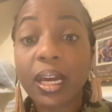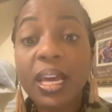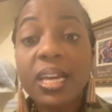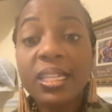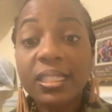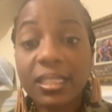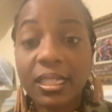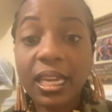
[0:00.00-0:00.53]

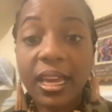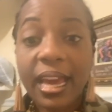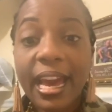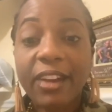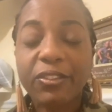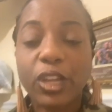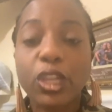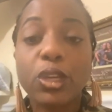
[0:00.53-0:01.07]
seek
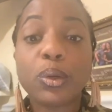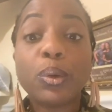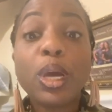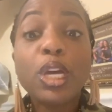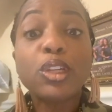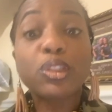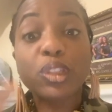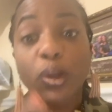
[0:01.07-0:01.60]
after you
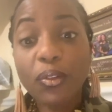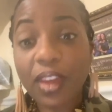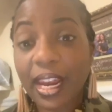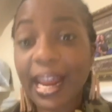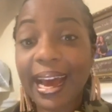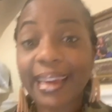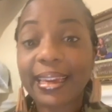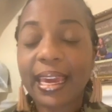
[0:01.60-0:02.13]
so that
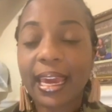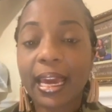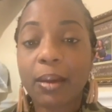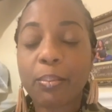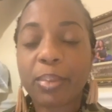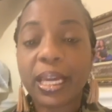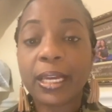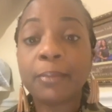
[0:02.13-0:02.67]
I can
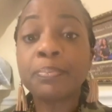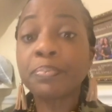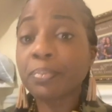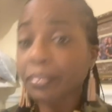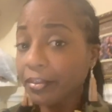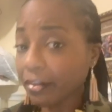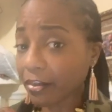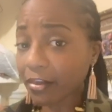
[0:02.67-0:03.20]
be
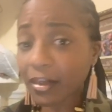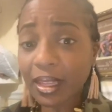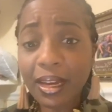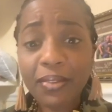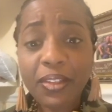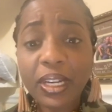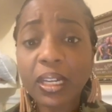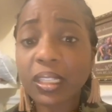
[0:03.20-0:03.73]

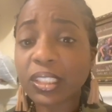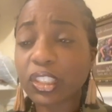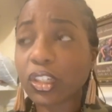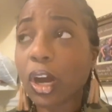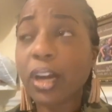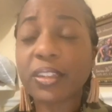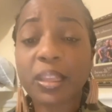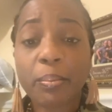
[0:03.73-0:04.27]
the
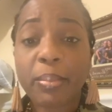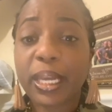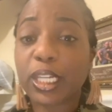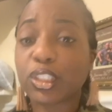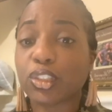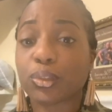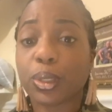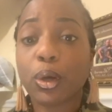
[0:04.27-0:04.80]
start the
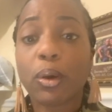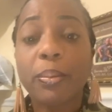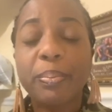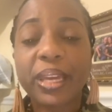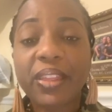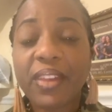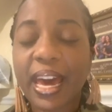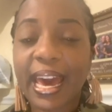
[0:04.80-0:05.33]
ministry or
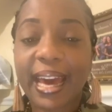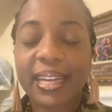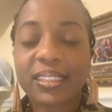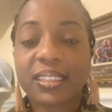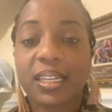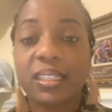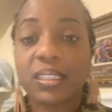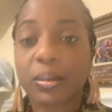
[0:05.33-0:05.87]
be the
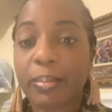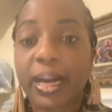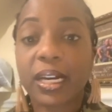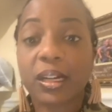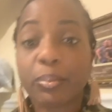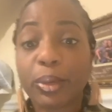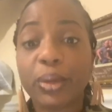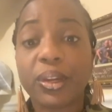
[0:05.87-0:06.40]
asset to my
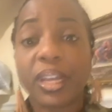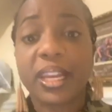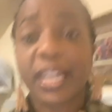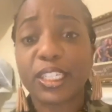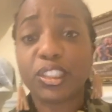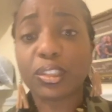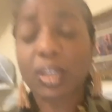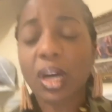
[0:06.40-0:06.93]
community
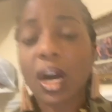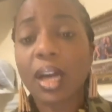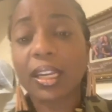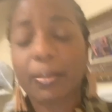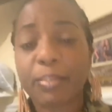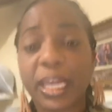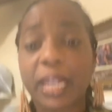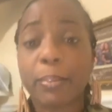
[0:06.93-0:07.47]
that you're
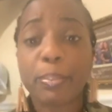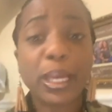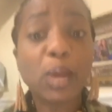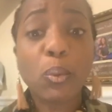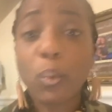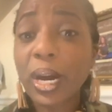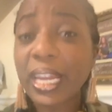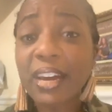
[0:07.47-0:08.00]
calling me to be
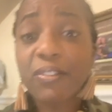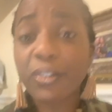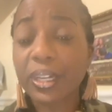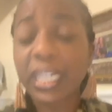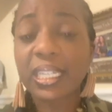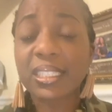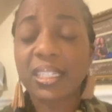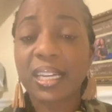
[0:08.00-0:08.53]
whatever it
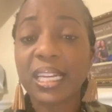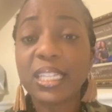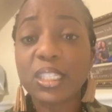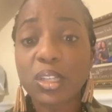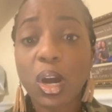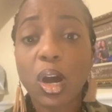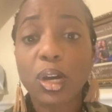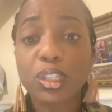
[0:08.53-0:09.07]
is that he's
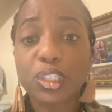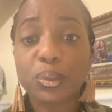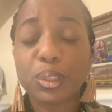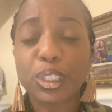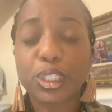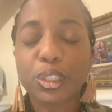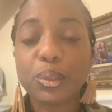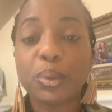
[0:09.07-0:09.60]
called you to
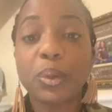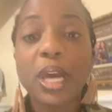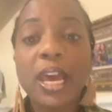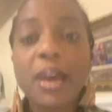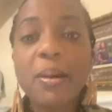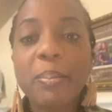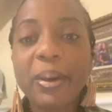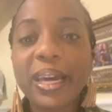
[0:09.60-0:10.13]
do
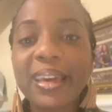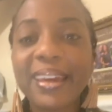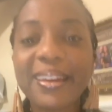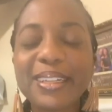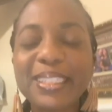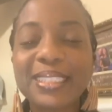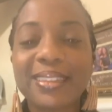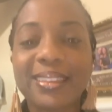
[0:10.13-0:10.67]
but
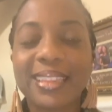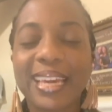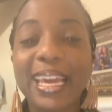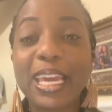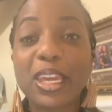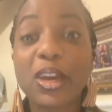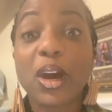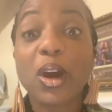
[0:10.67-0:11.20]
here's the
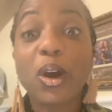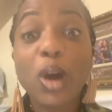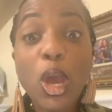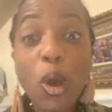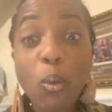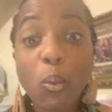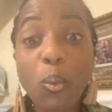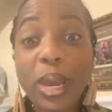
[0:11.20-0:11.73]
thing y'all
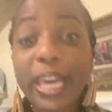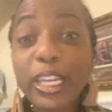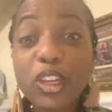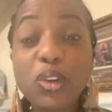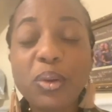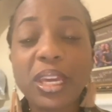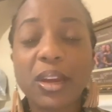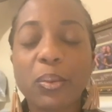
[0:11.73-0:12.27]
when
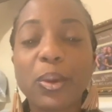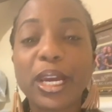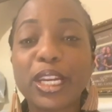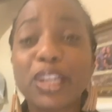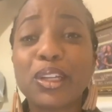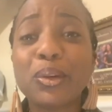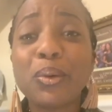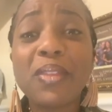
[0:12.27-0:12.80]
you get ready to
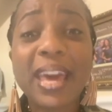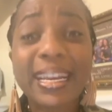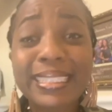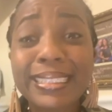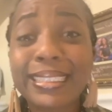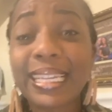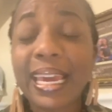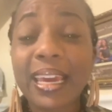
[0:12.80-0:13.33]
do that
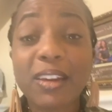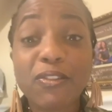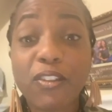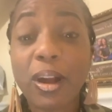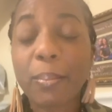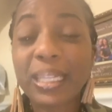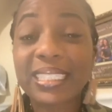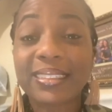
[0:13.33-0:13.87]
see it
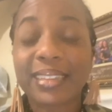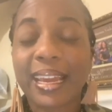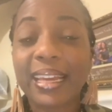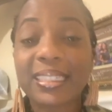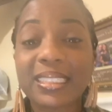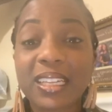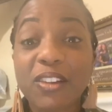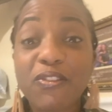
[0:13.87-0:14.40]
from a
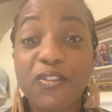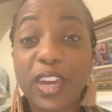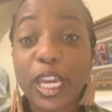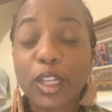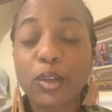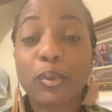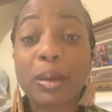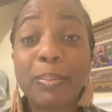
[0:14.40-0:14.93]
stance of
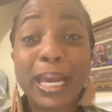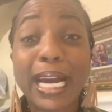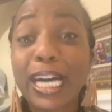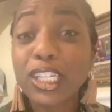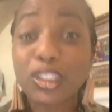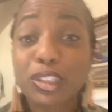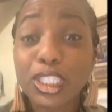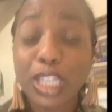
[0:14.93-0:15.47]
victory
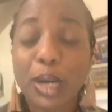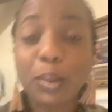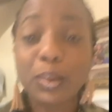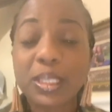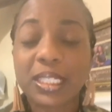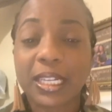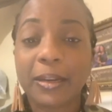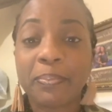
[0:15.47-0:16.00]
because you're
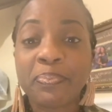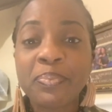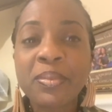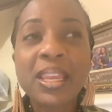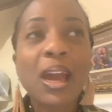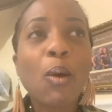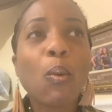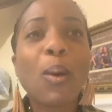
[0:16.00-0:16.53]
chosen
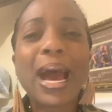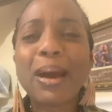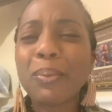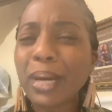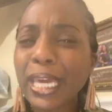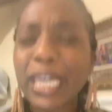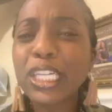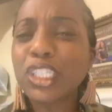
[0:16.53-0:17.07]
why
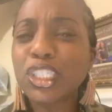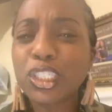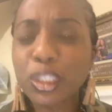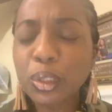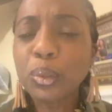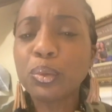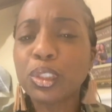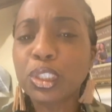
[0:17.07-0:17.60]
would he
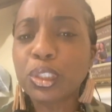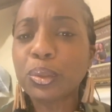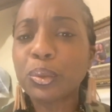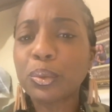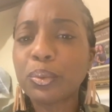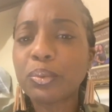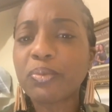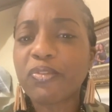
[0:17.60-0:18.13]
choose
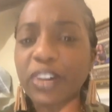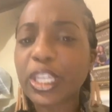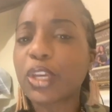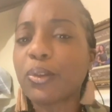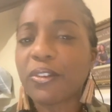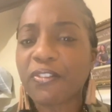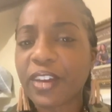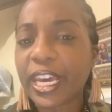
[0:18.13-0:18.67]
you for you
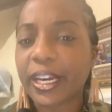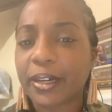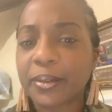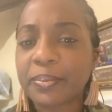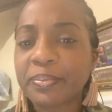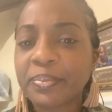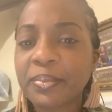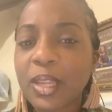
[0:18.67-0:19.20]
to fail
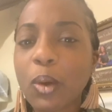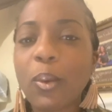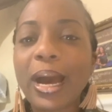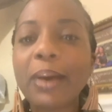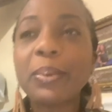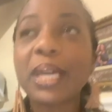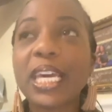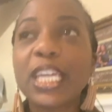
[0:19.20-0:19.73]
why
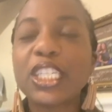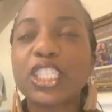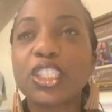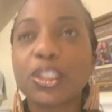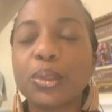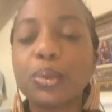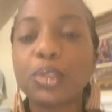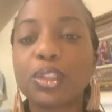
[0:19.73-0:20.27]
would he
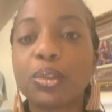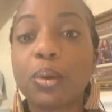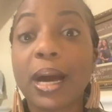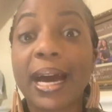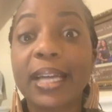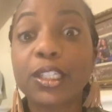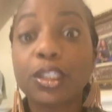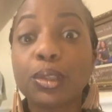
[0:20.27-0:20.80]
choose you?
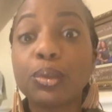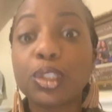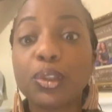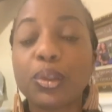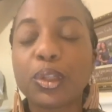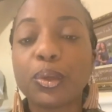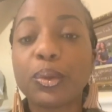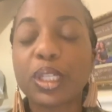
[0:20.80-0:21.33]
I choose you to
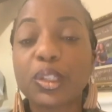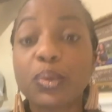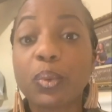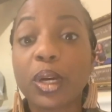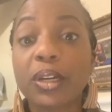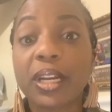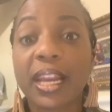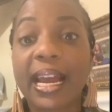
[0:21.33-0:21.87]
do this
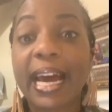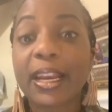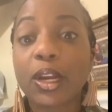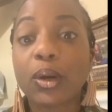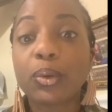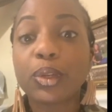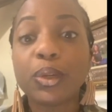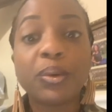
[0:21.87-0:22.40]
work that I
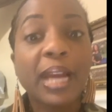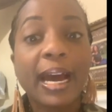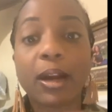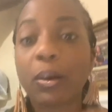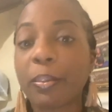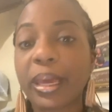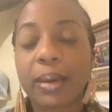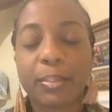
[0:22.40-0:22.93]
know you're not going
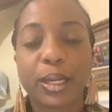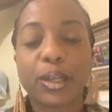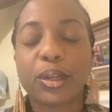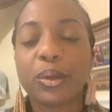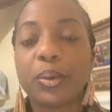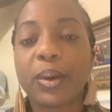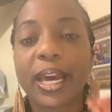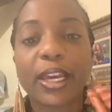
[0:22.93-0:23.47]
to be able to
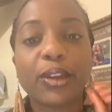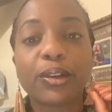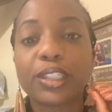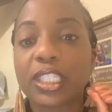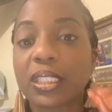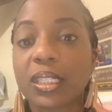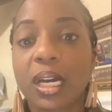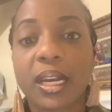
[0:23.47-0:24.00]
do and you're
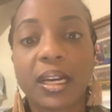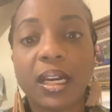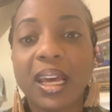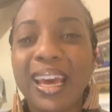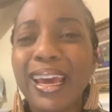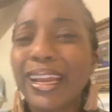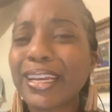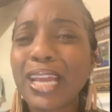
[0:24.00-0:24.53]
just going to.
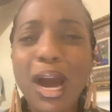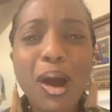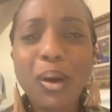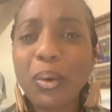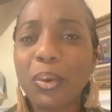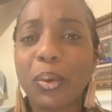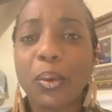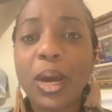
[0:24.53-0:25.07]

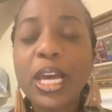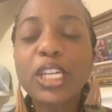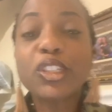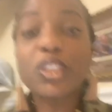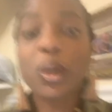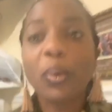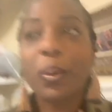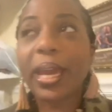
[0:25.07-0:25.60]
No.
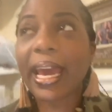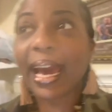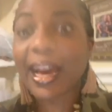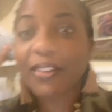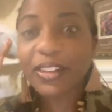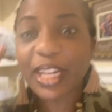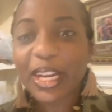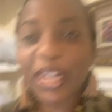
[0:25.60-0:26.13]
So we
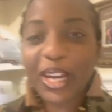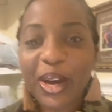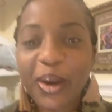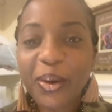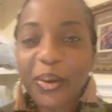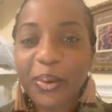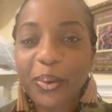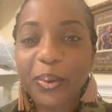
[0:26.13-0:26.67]
have to
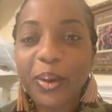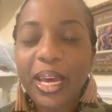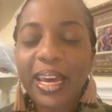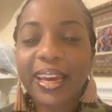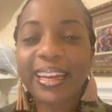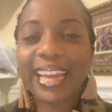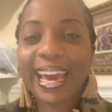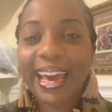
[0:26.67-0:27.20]
know
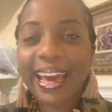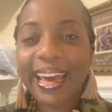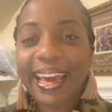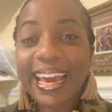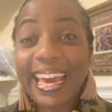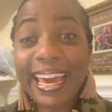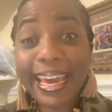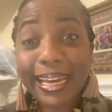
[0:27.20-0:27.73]
that
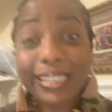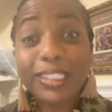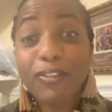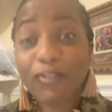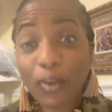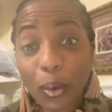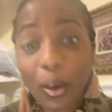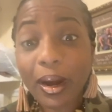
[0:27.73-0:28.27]
he is
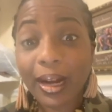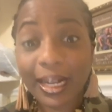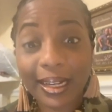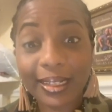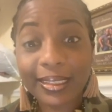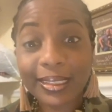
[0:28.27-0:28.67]
for us.